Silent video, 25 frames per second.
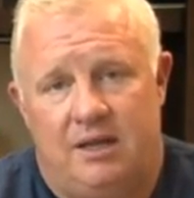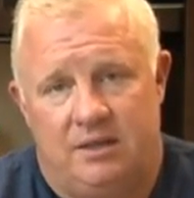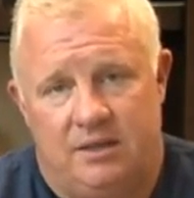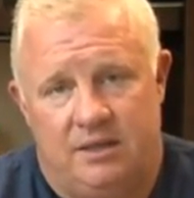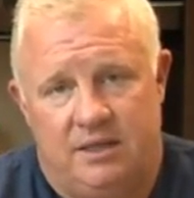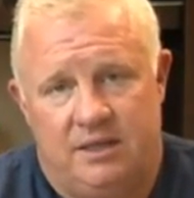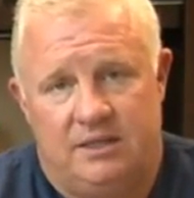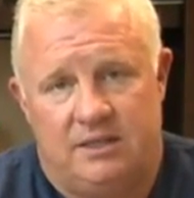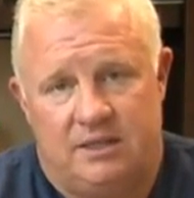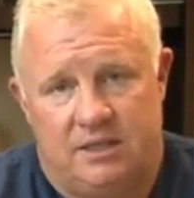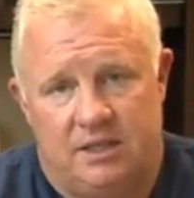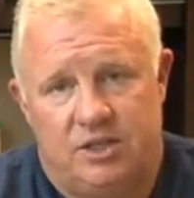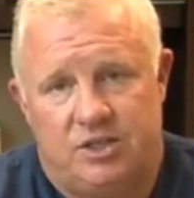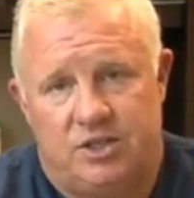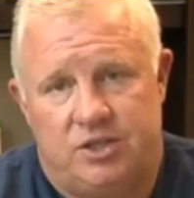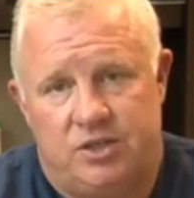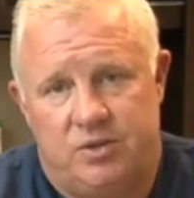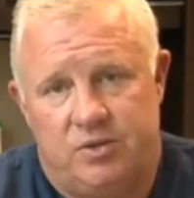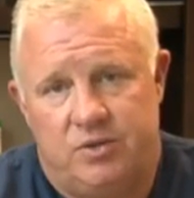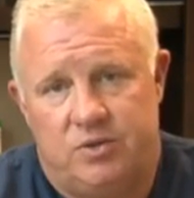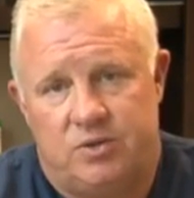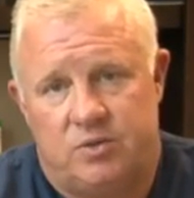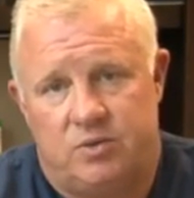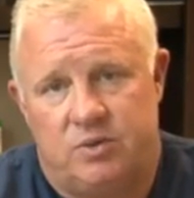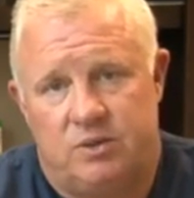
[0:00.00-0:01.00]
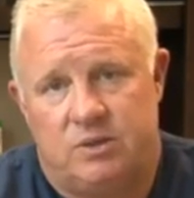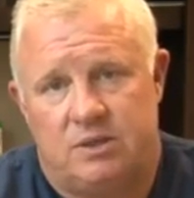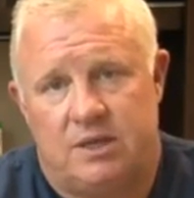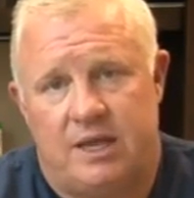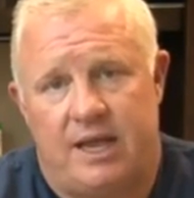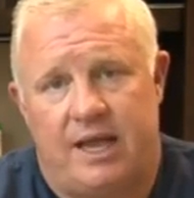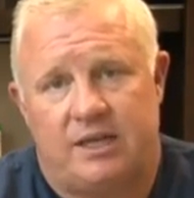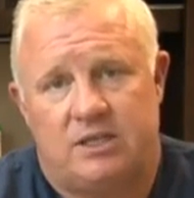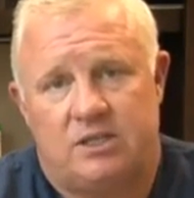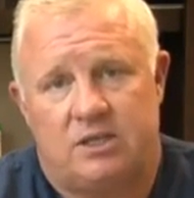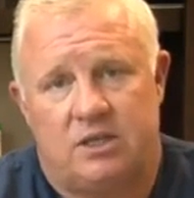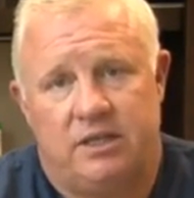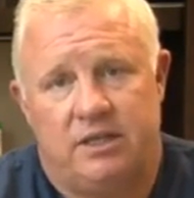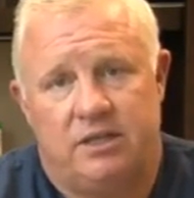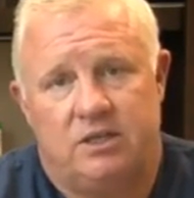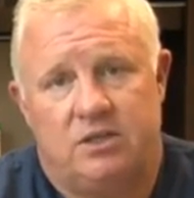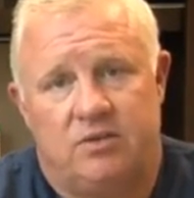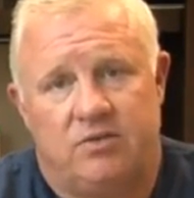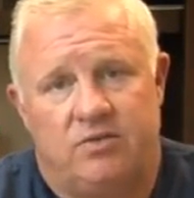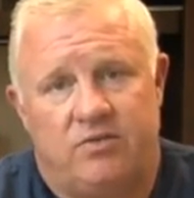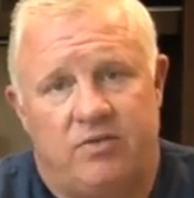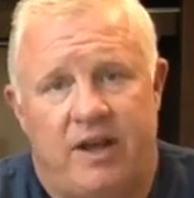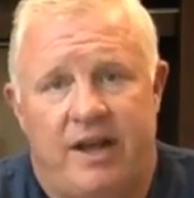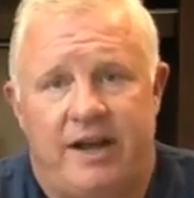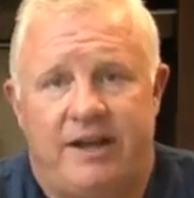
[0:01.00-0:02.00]
these issues was actually
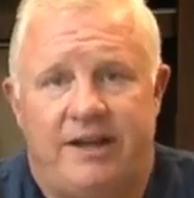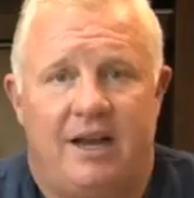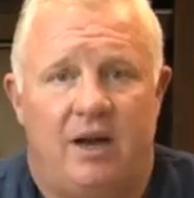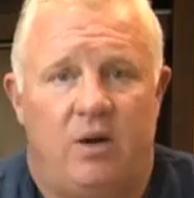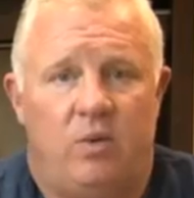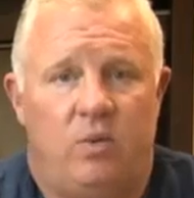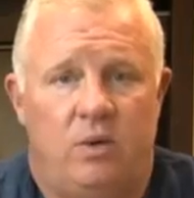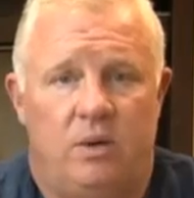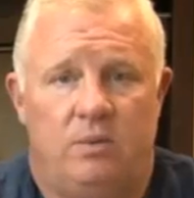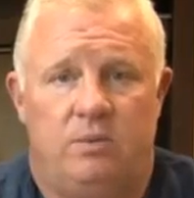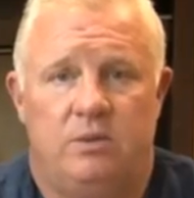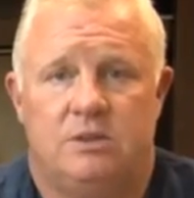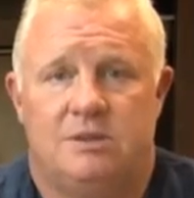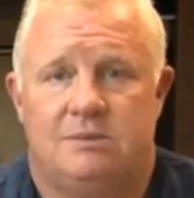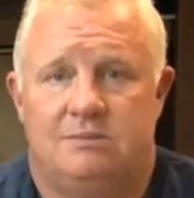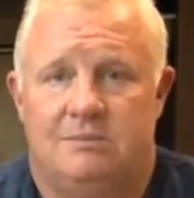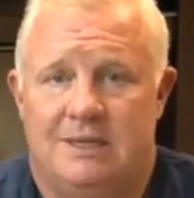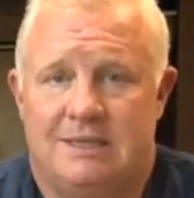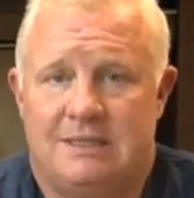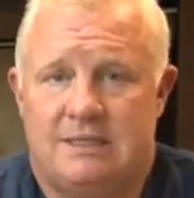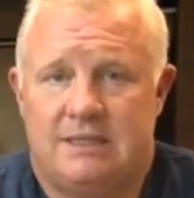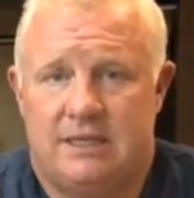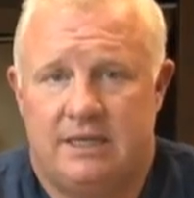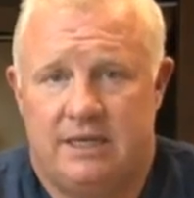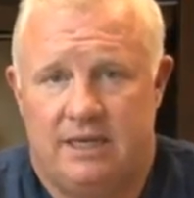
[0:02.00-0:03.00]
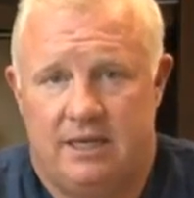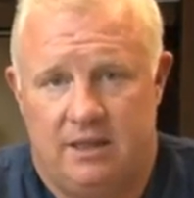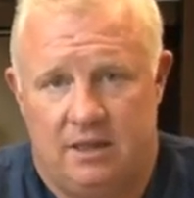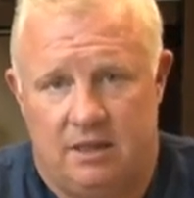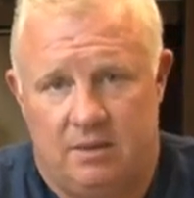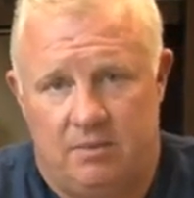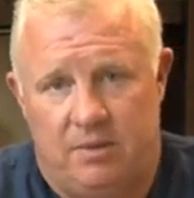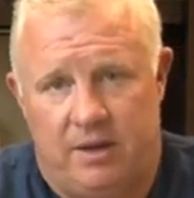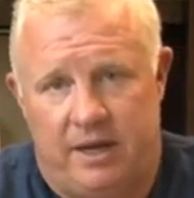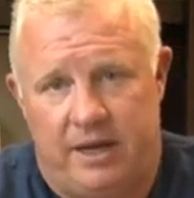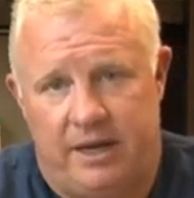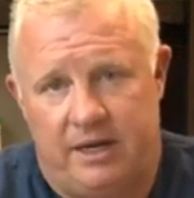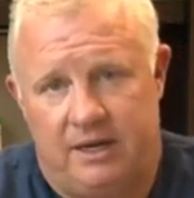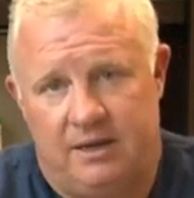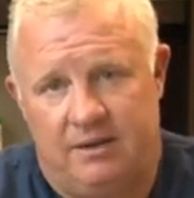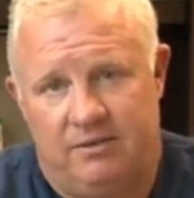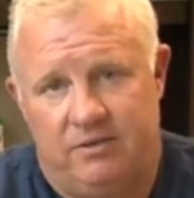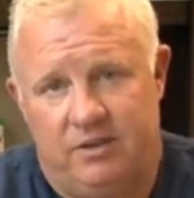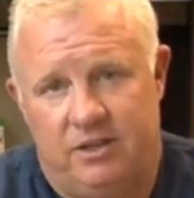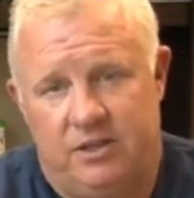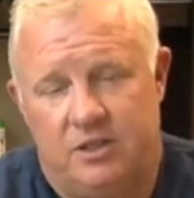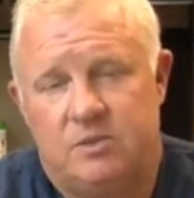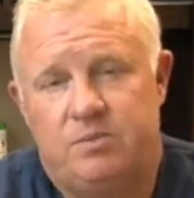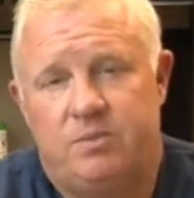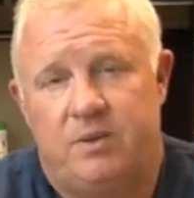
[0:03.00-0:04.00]
to find out what was missing in the body
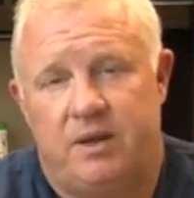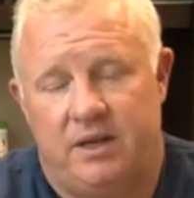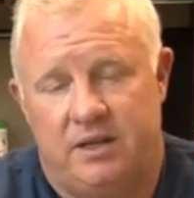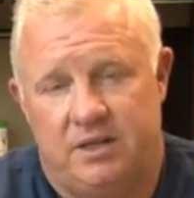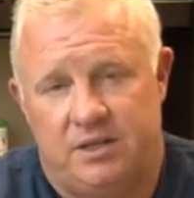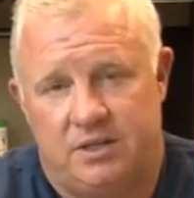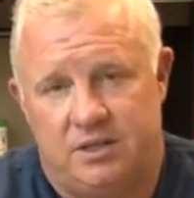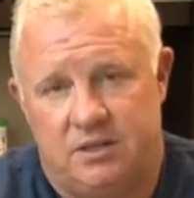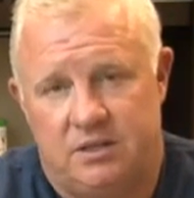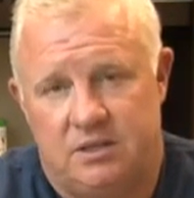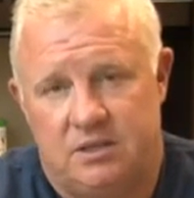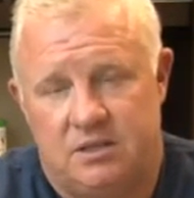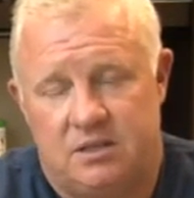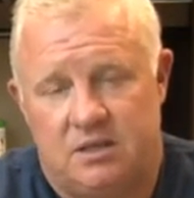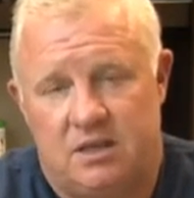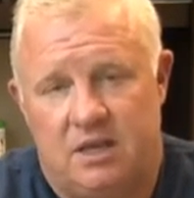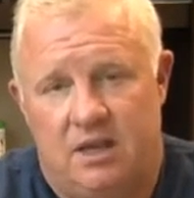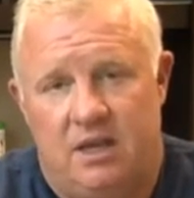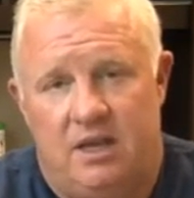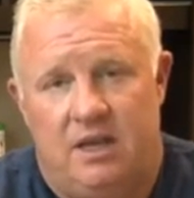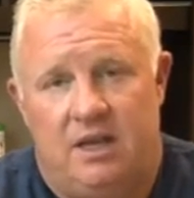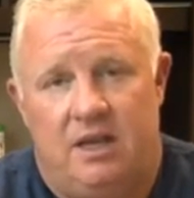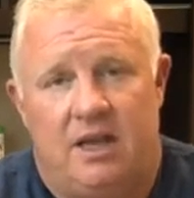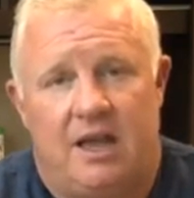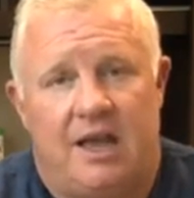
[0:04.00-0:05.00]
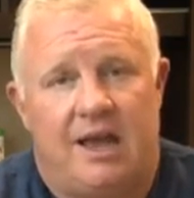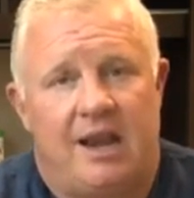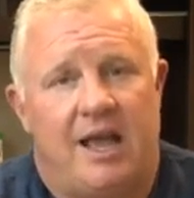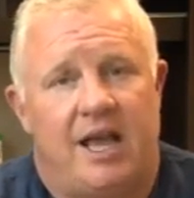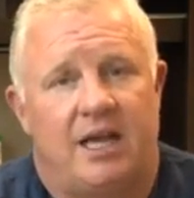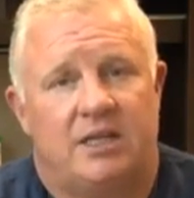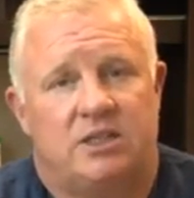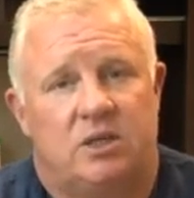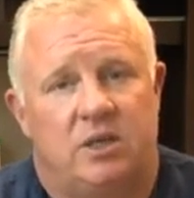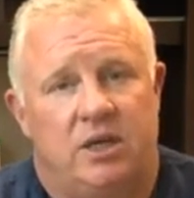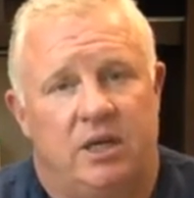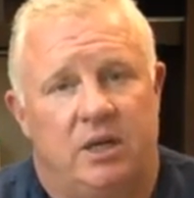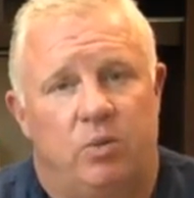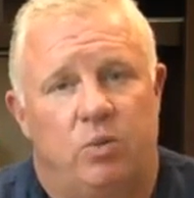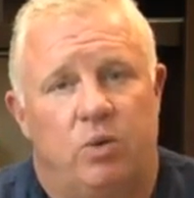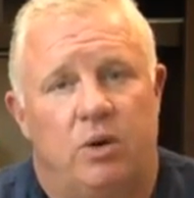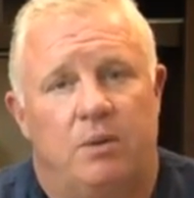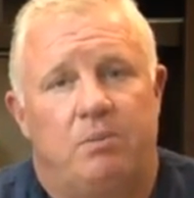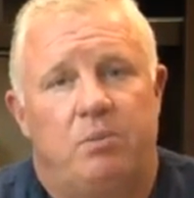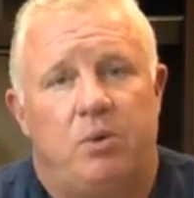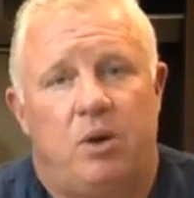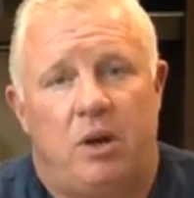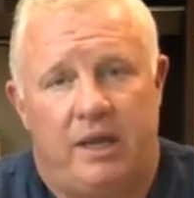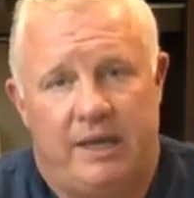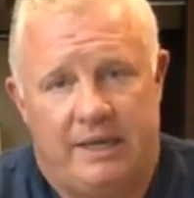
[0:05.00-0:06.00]
of these patients and actually
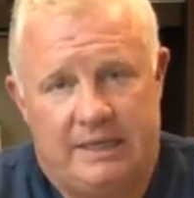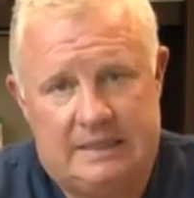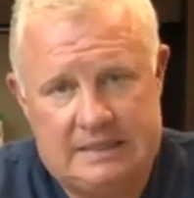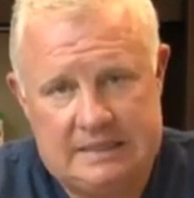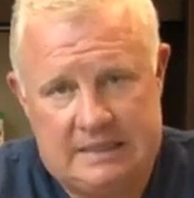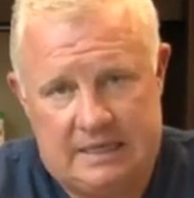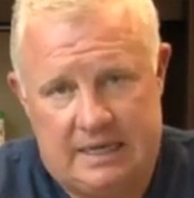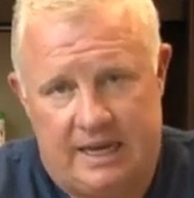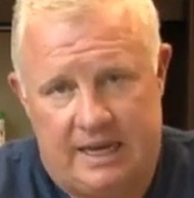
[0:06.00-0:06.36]
replace